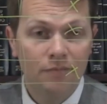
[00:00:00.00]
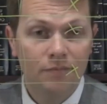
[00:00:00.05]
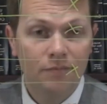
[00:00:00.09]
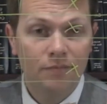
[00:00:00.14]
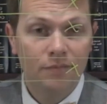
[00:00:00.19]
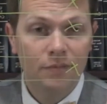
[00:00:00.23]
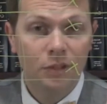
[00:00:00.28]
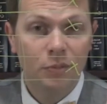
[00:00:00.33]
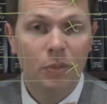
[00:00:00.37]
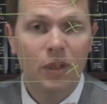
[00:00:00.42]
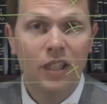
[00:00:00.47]

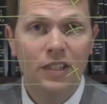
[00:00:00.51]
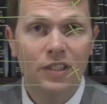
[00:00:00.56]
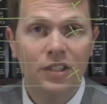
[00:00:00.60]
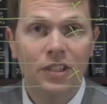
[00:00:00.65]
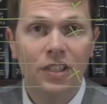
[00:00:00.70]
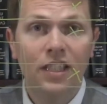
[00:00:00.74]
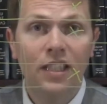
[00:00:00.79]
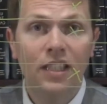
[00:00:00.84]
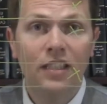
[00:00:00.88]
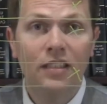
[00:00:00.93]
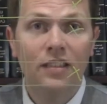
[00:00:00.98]

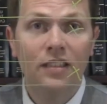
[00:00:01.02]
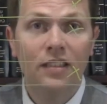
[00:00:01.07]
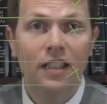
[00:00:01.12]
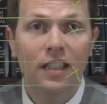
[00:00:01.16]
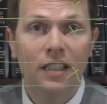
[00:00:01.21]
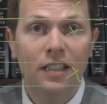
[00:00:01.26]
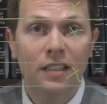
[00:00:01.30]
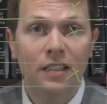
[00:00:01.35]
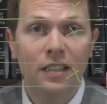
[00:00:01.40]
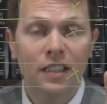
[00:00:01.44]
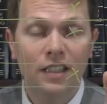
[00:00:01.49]
spreadsheet
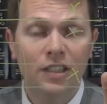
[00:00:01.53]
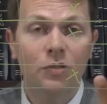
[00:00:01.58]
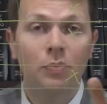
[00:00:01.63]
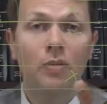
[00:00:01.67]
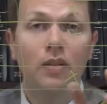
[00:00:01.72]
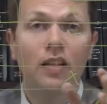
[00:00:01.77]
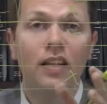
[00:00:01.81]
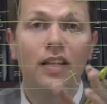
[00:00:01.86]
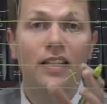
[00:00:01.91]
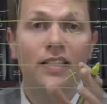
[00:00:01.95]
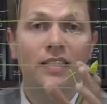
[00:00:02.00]
that
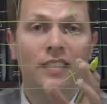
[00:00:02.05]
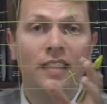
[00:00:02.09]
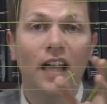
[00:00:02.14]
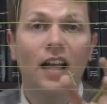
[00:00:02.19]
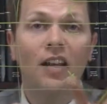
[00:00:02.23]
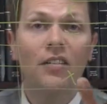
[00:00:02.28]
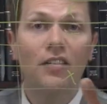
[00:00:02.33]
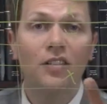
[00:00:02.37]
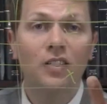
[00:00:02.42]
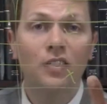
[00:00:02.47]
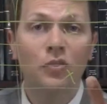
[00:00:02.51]
explains
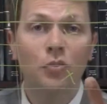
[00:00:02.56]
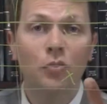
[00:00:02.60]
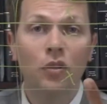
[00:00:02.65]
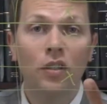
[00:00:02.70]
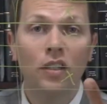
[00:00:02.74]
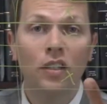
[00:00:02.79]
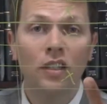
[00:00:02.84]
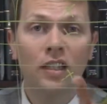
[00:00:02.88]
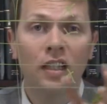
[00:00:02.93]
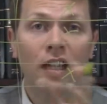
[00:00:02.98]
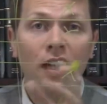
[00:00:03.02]
how these
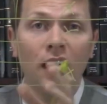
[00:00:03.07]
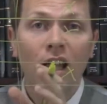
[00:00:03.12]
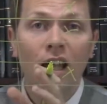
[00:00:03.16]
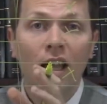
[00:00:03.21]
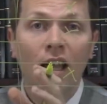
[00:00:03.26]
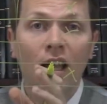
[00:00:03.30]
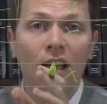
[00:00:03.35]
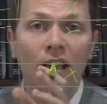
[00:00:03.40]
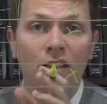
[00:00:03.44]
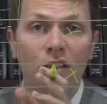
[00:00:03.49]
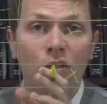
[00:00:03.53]
work,
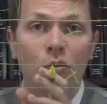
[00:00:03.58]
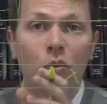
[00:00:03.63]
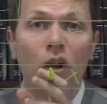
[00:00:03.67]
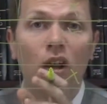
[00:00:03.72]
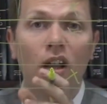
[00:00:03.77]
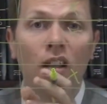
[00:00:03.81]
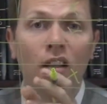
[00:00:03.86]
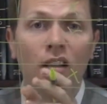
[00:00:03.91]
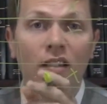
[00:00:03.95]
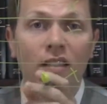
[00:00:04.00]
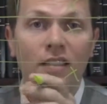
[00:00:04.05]
as
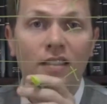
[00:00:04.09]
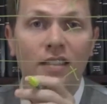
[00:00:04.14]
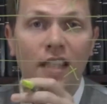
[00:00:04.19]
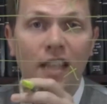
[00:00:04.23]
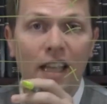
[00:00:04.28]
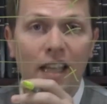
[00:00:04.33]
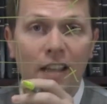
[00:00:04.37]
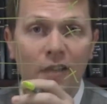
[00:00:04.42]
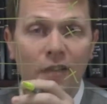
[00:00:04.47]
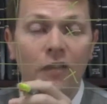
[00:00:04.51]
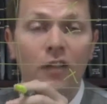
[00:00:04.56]
well as
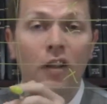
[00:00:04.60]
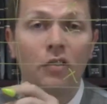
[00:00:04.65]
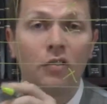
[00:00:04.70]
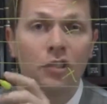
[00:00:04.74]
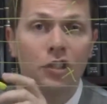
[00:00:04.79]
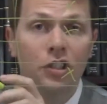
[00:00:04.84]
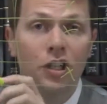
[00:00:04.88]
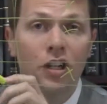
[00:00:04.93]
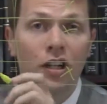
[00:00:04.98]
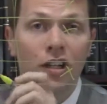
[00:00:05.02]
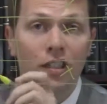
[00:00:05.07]
a flow
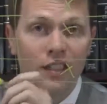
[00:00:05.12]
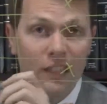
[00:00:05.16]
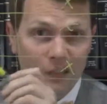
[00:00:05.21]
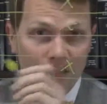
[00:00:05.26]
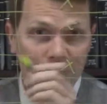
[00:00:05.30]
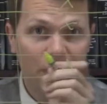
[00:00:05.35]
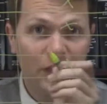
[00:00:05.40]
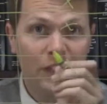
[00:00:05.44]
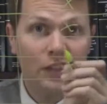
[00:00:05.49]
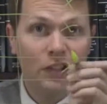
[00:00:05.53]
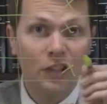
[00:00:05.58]
chart to
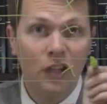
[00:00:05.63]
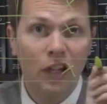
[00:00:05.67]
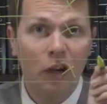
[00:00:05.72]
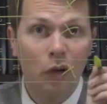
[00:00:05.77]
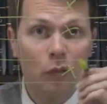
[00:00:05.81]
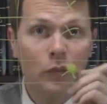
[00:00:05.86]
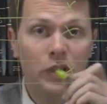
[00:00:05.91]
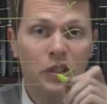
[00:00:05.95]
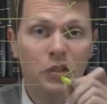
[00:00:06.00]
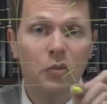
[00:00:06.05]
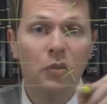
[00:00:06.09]
figure out
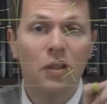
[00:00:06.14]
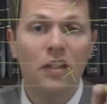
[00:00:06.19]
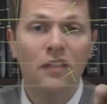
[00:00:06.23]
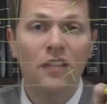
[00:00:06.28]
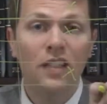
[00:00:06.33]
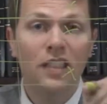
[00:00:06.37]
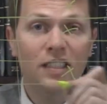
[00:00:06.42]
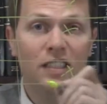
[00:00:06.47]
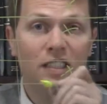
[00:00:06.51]
which one of these